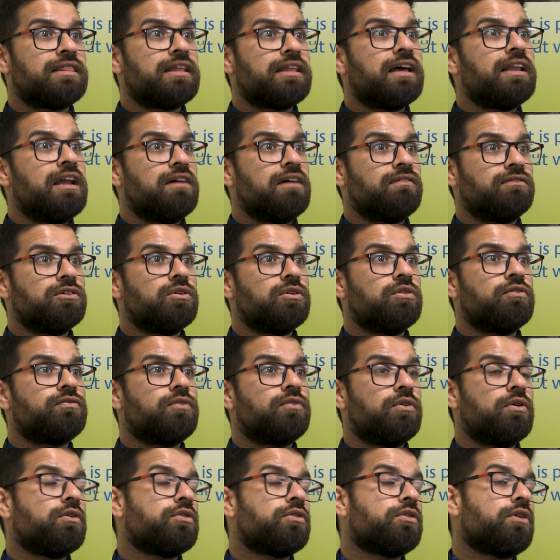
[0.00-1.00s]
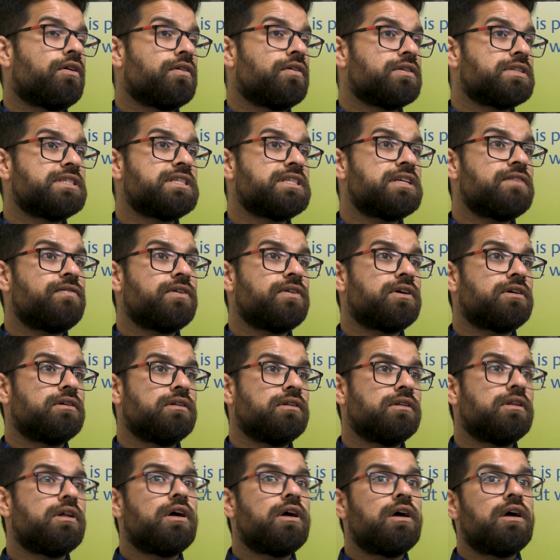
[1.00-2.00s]
that level of authority
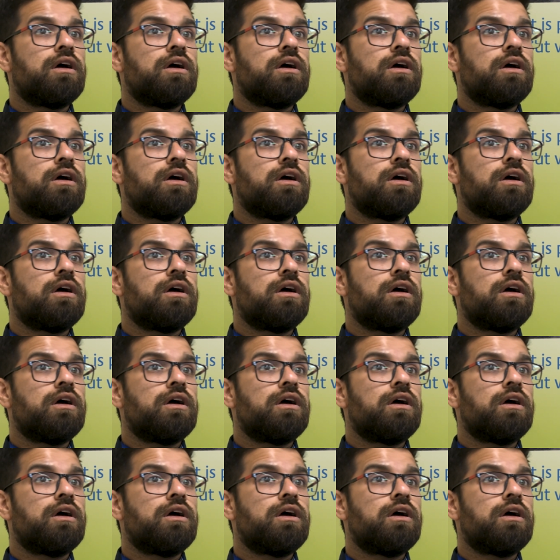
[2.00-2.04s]
difficult,